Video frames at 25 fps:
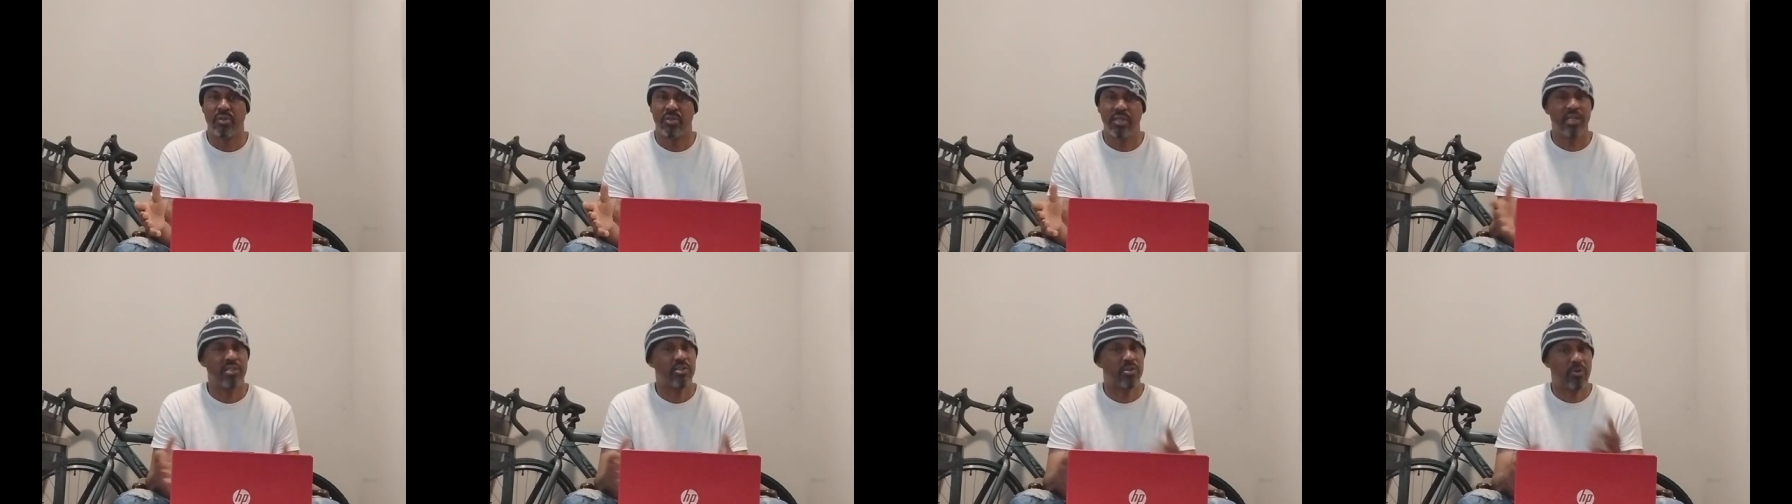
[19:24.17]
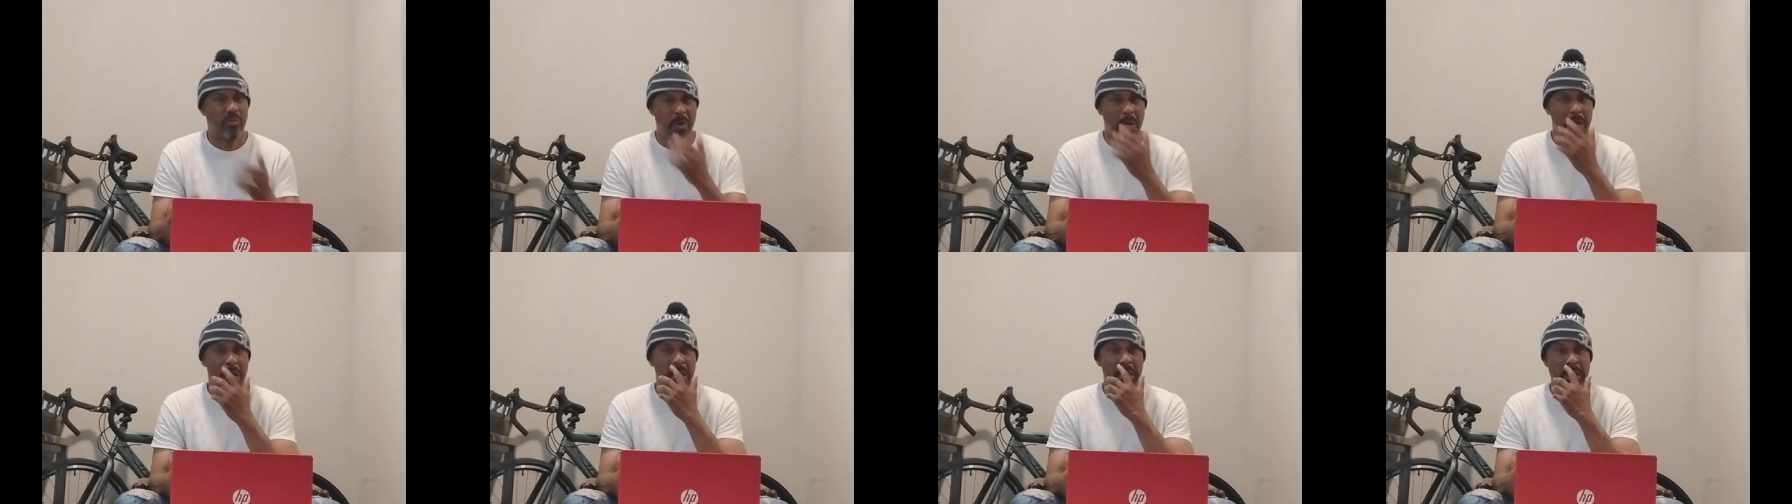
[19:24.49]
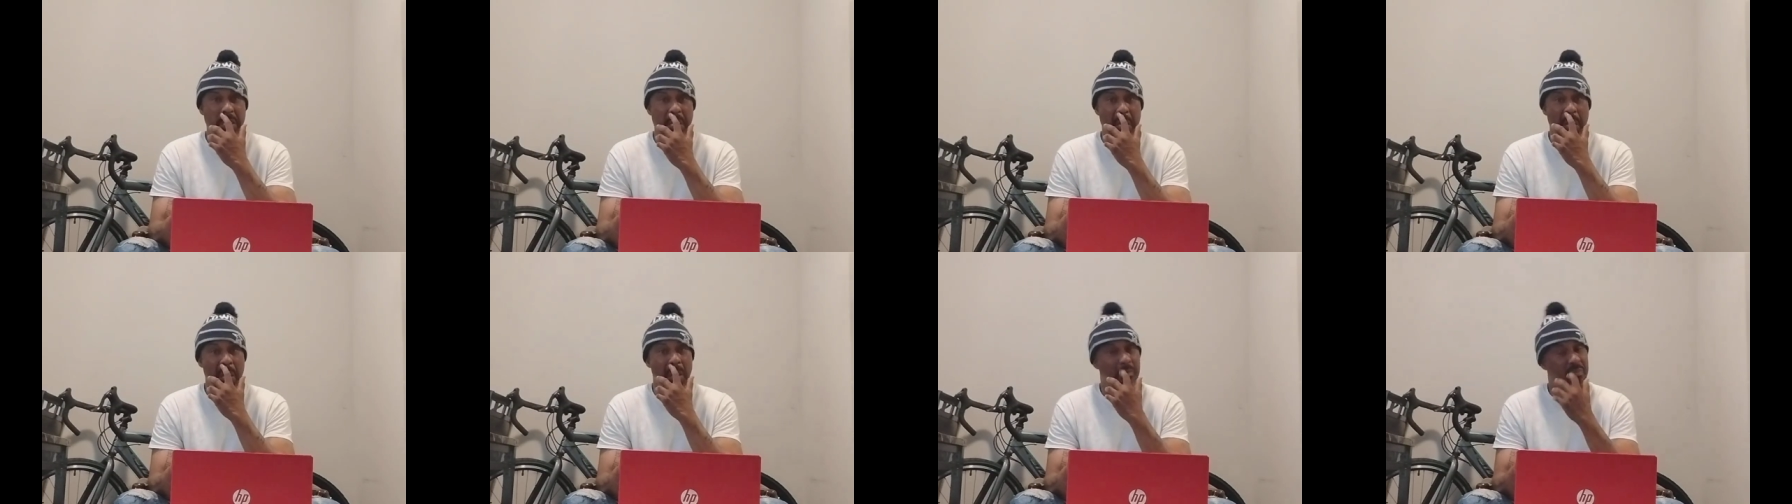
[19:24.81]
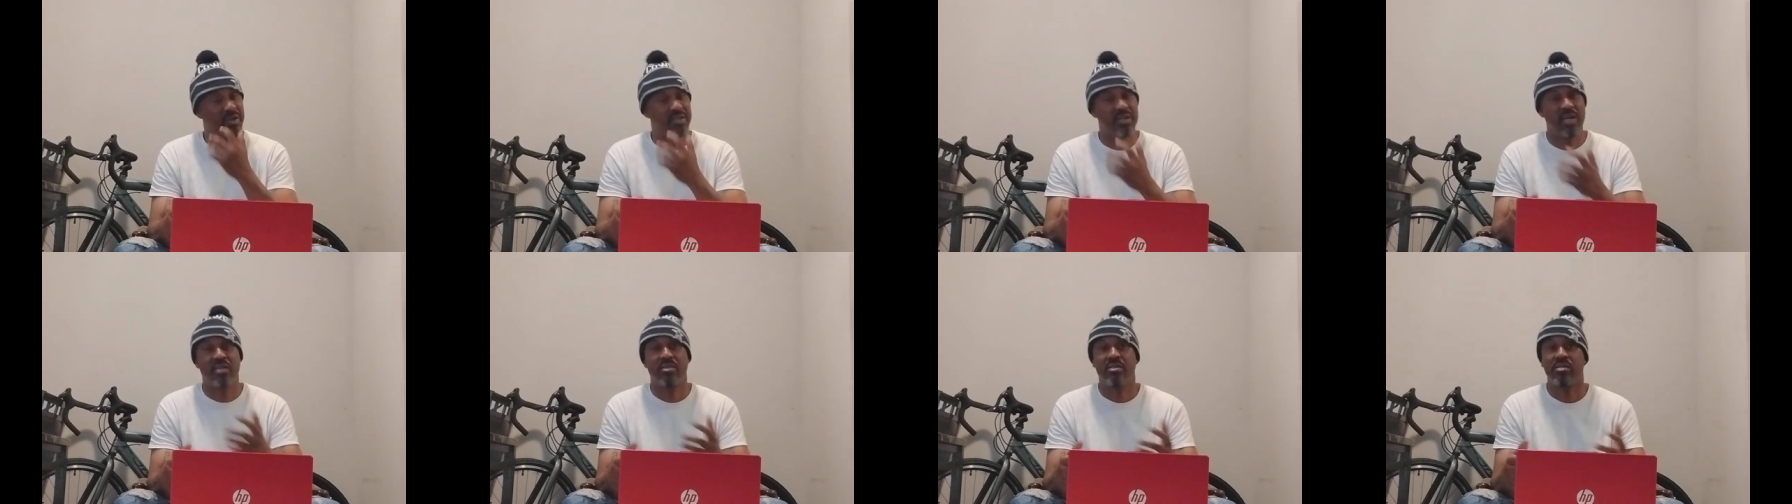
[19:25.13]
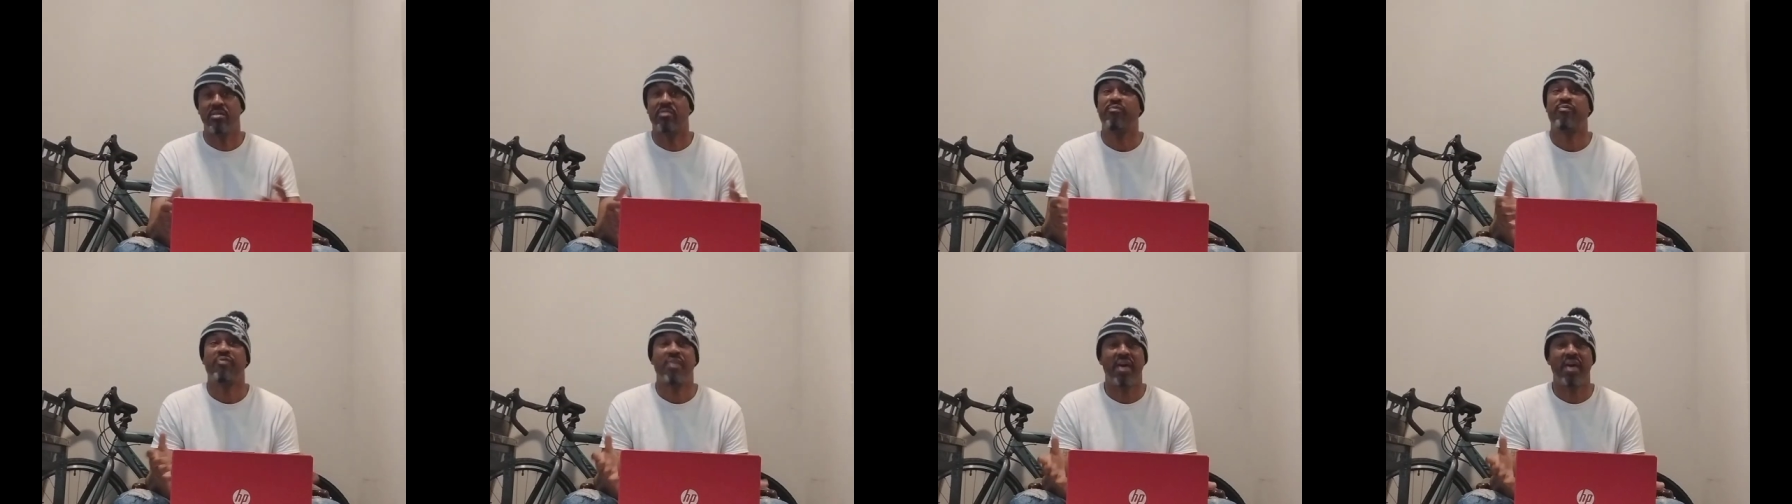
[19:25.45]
That's crazy. But that's just